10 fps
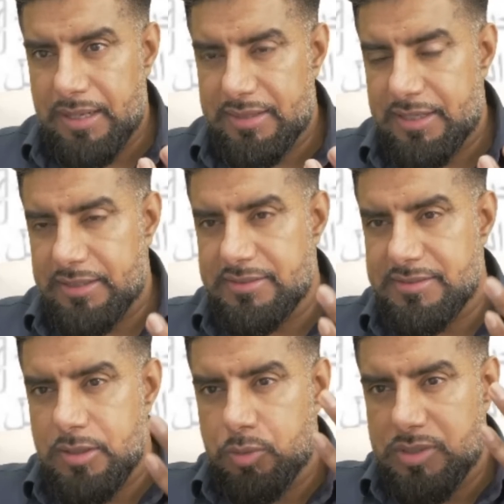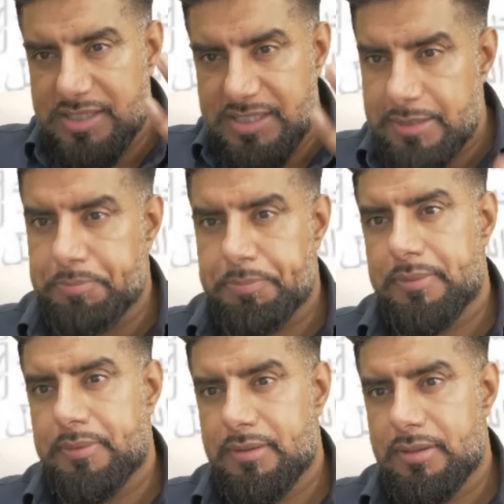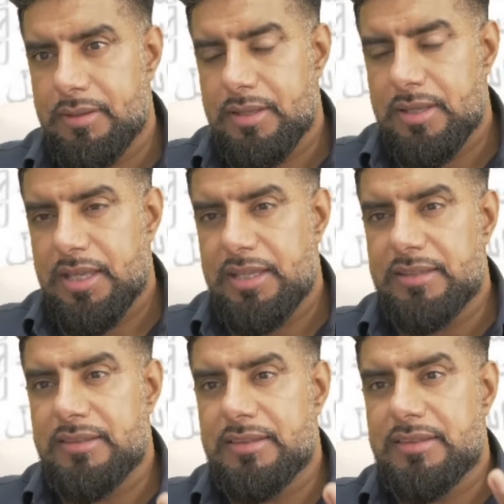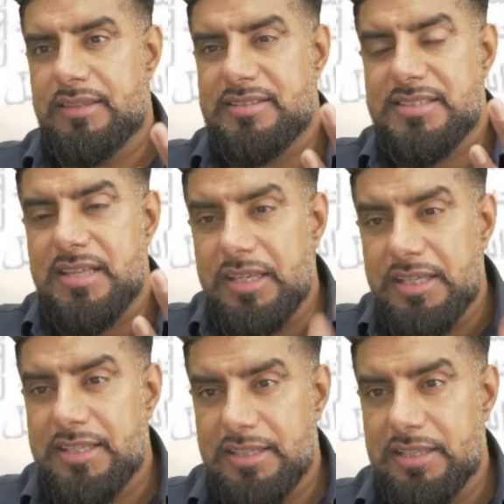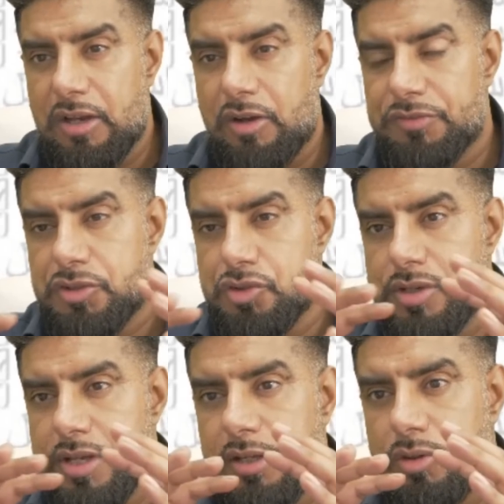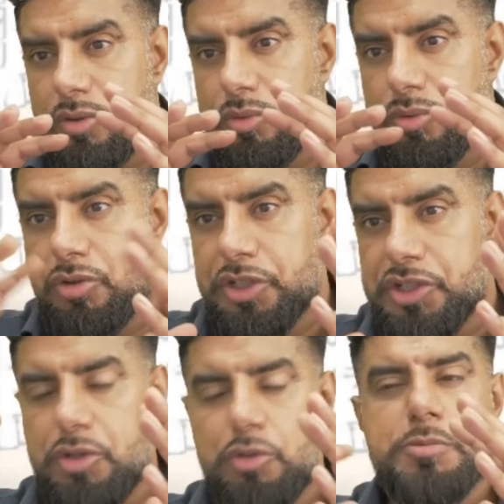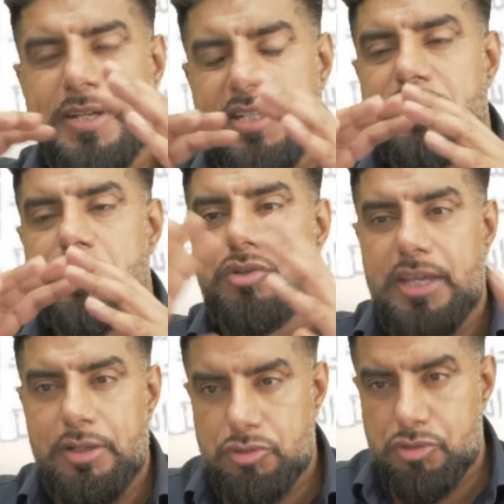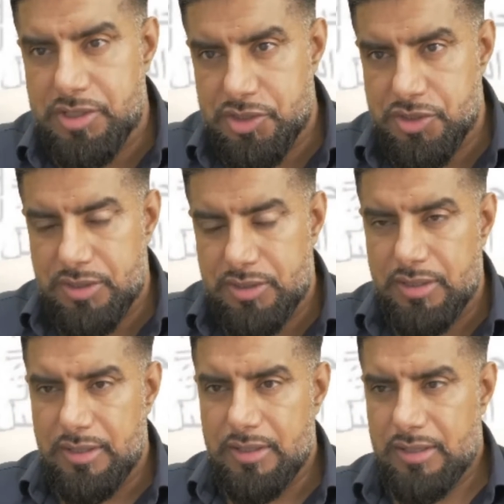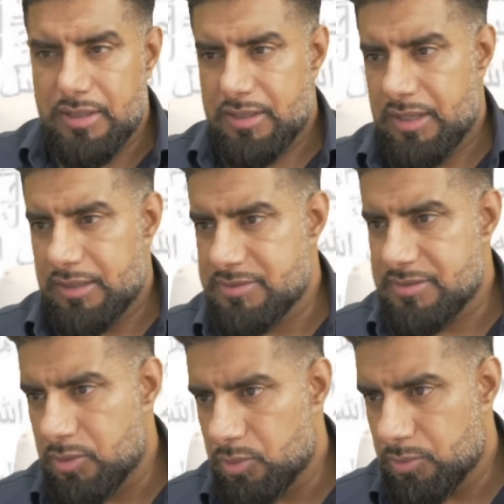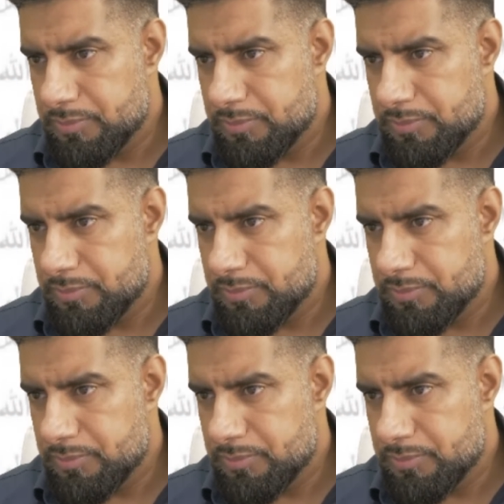that is so deep in the psyche of the Judeo-Christian, especially Judeo tradition. So,